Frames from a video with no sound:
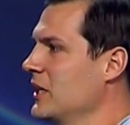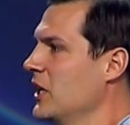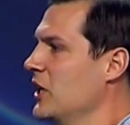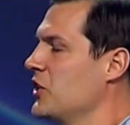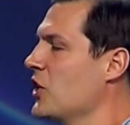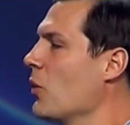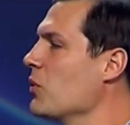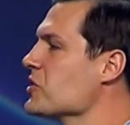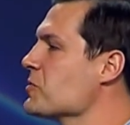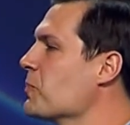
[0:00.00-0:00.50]

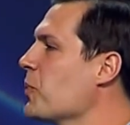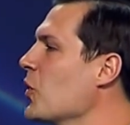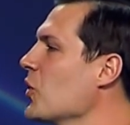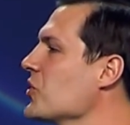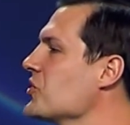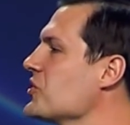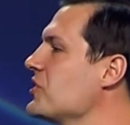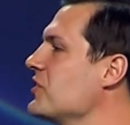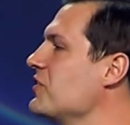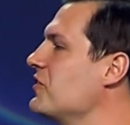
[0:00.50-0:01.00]
Noah's
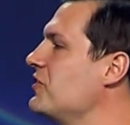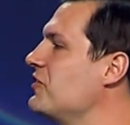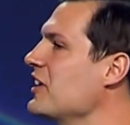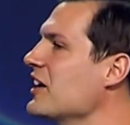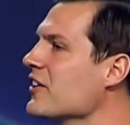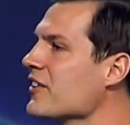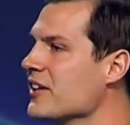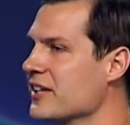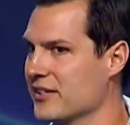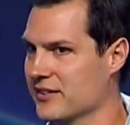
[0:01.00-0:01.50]

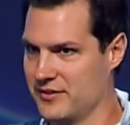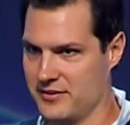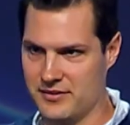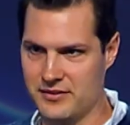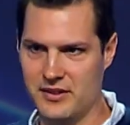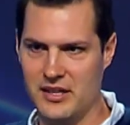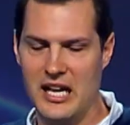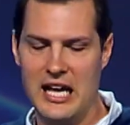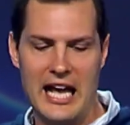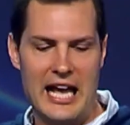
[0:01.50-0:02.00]
persevering.
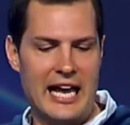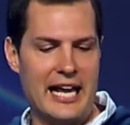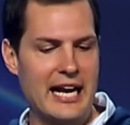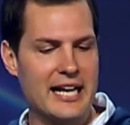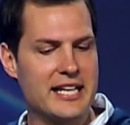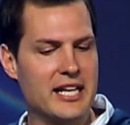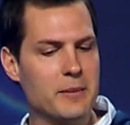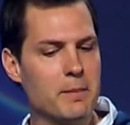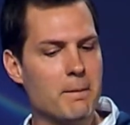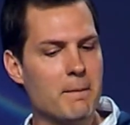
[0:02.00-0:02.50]
And I
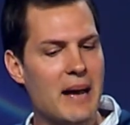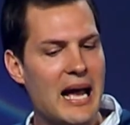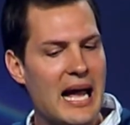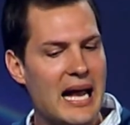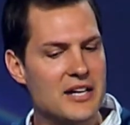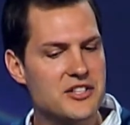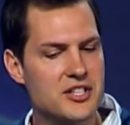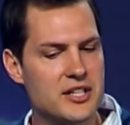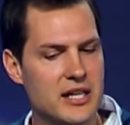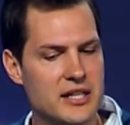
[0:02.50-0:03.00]
can
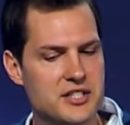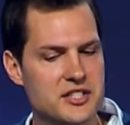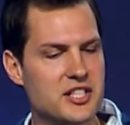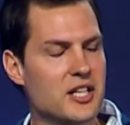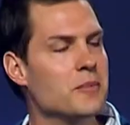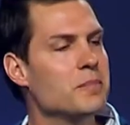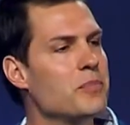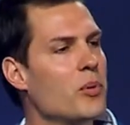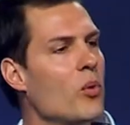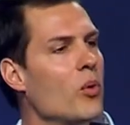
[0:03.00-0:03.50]
imagine at
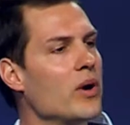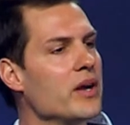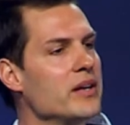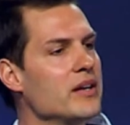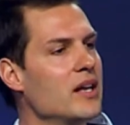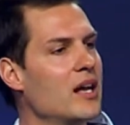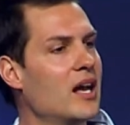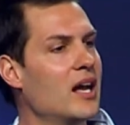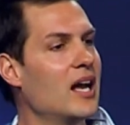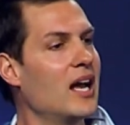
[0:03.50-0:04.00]
some point,
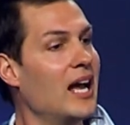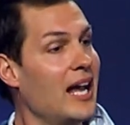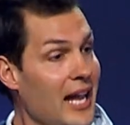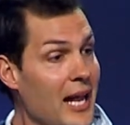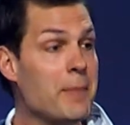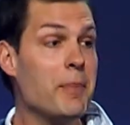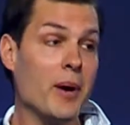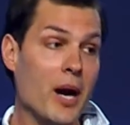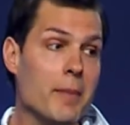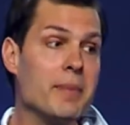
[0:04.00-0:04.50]
he
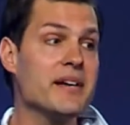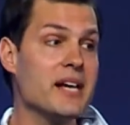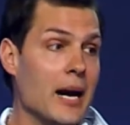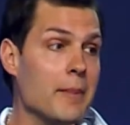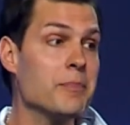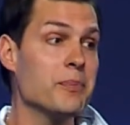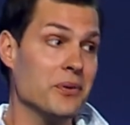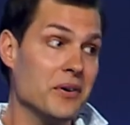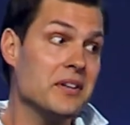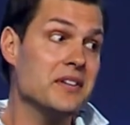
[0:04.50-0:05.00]
probably got
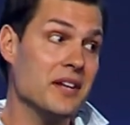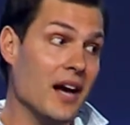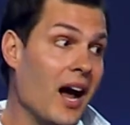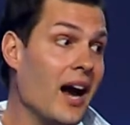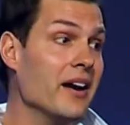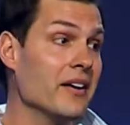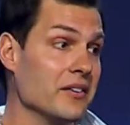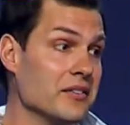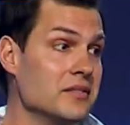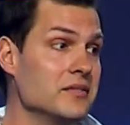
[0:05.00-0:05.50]
pretty
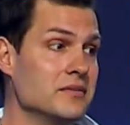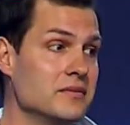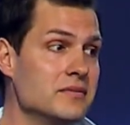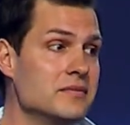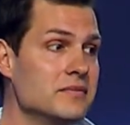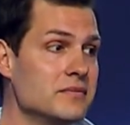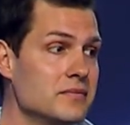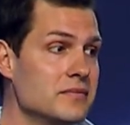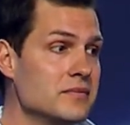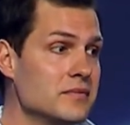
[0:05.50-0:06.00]
tired.
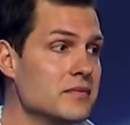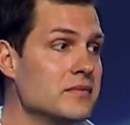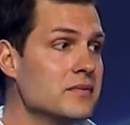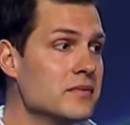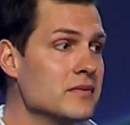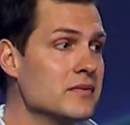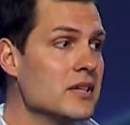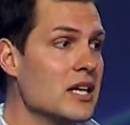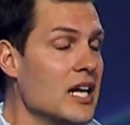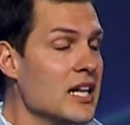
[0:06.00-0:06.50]

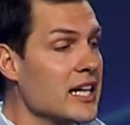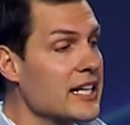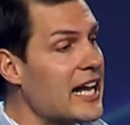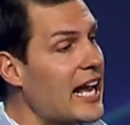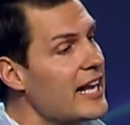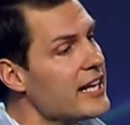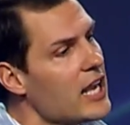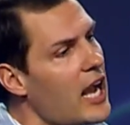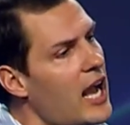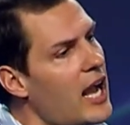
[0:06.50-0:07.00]
Like,
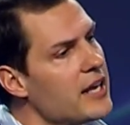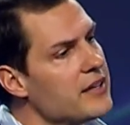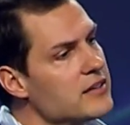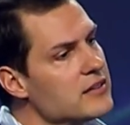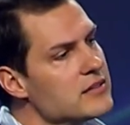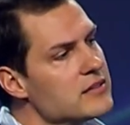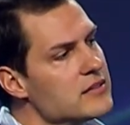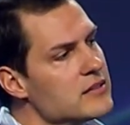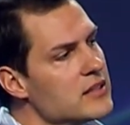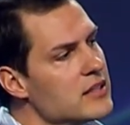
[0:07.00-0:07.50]
hey, God,
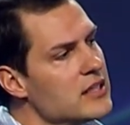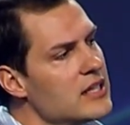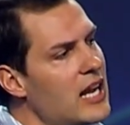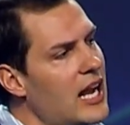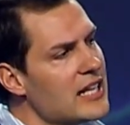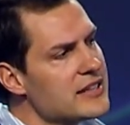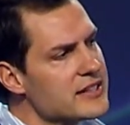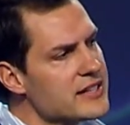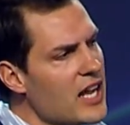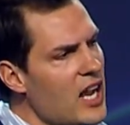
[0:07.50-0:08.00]

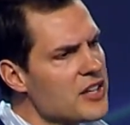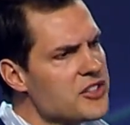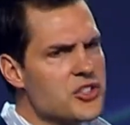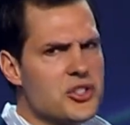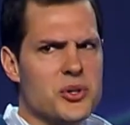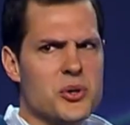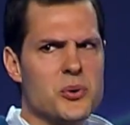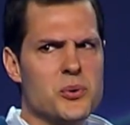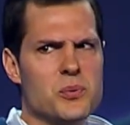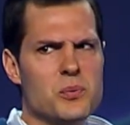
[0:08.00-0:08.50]
I thought
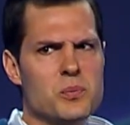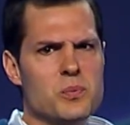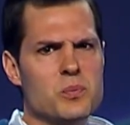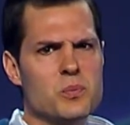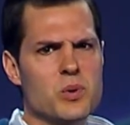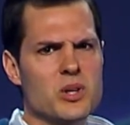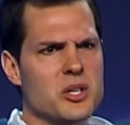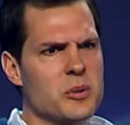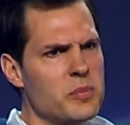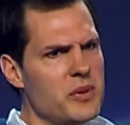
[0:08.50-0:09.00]
you
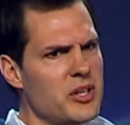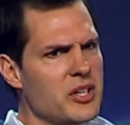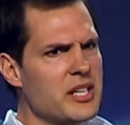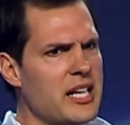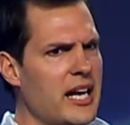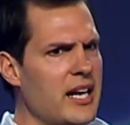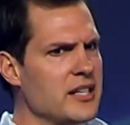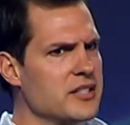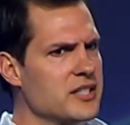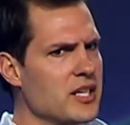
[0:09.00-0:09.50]
were
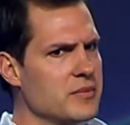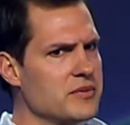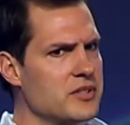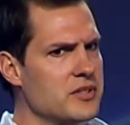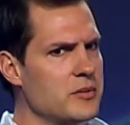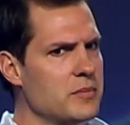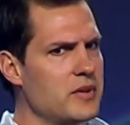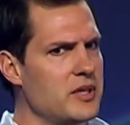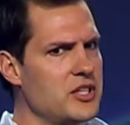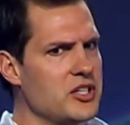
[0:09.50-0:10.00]
communicating something
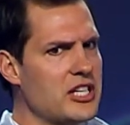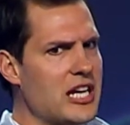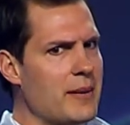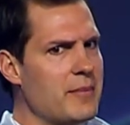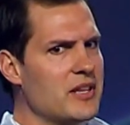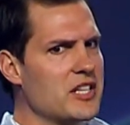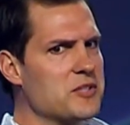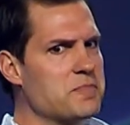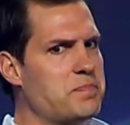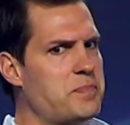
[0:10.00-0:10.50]
to me. You gave me
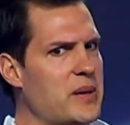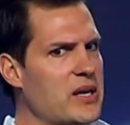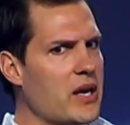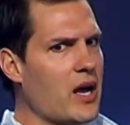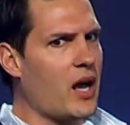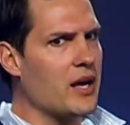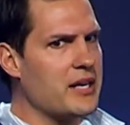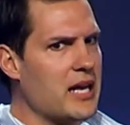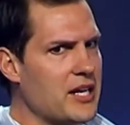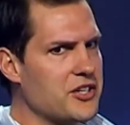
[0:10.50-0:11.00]
this big,
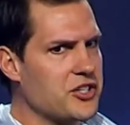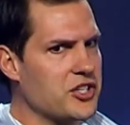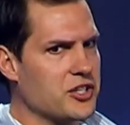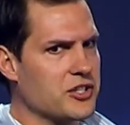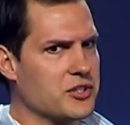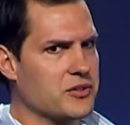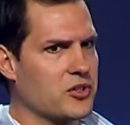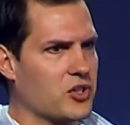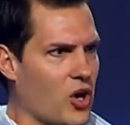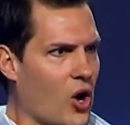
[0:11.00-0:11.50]
audacious
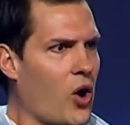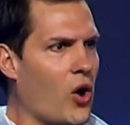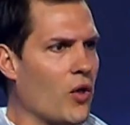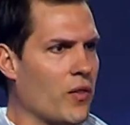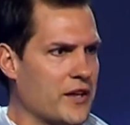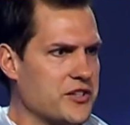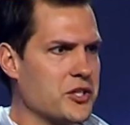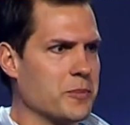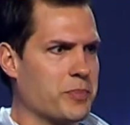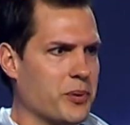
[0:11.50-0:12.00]
goal
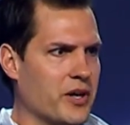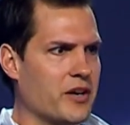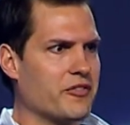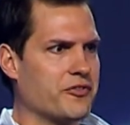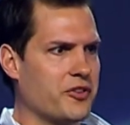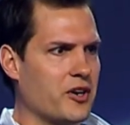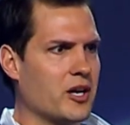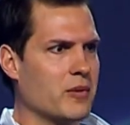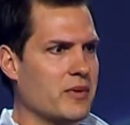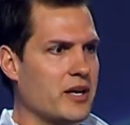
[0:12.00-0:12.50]
that you put in
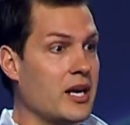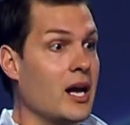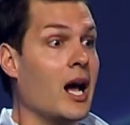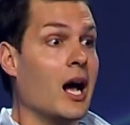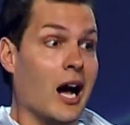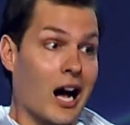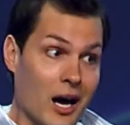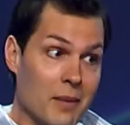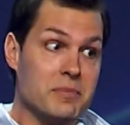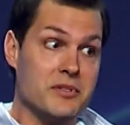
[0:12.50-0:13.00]
front of me.
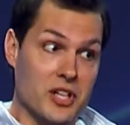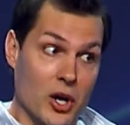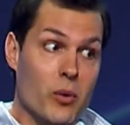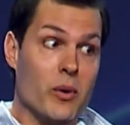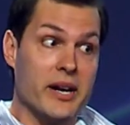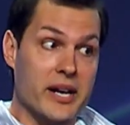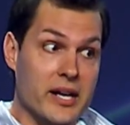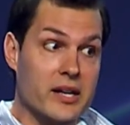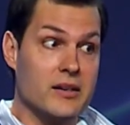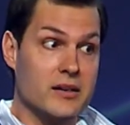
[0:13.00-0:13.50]
I'm
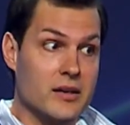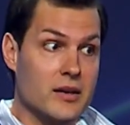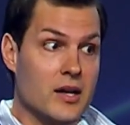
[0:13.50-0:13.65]
doing it.